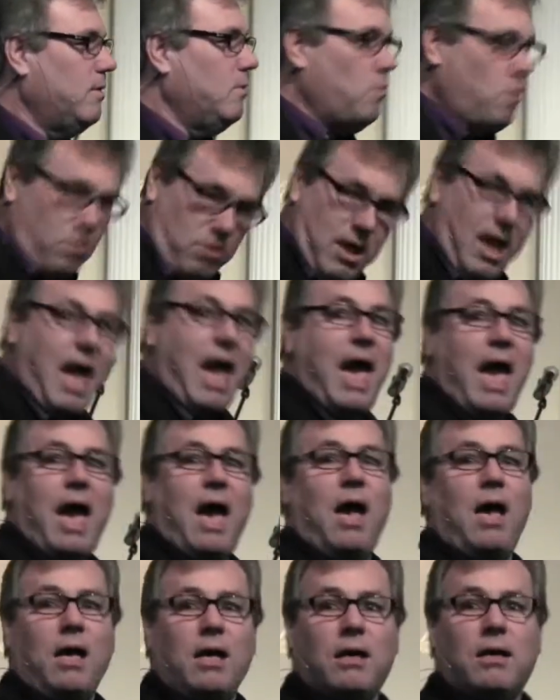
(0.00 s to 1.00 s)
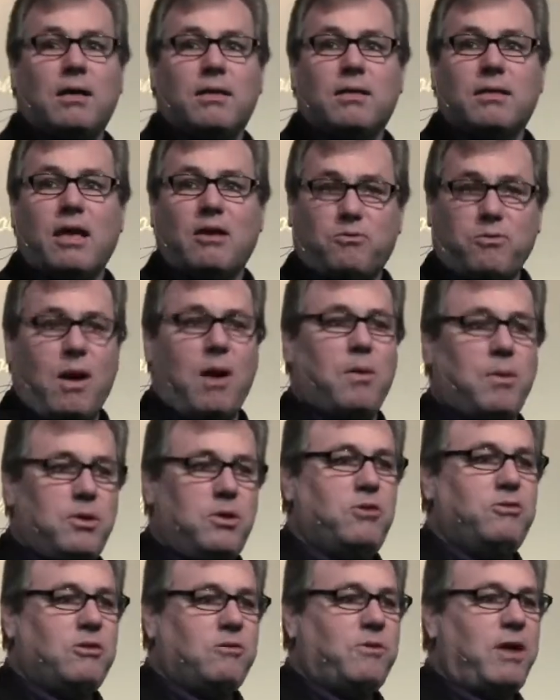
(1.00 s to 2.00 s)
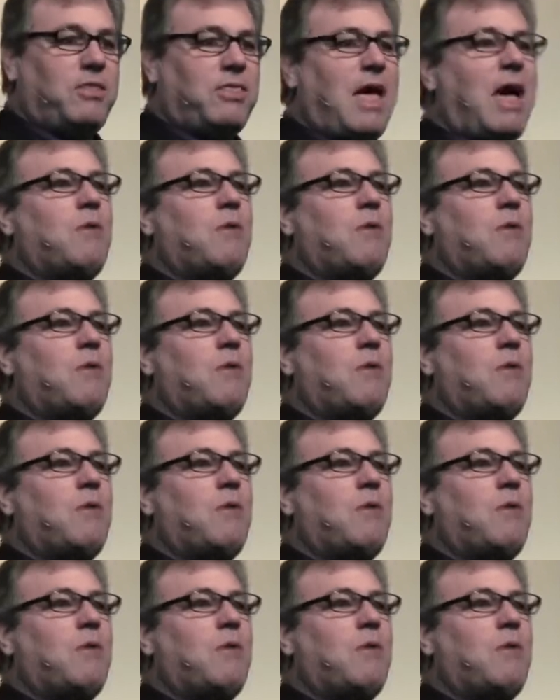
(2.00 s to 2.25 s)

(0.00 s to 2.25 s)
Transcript: Well, yeah. That's why we're using faith.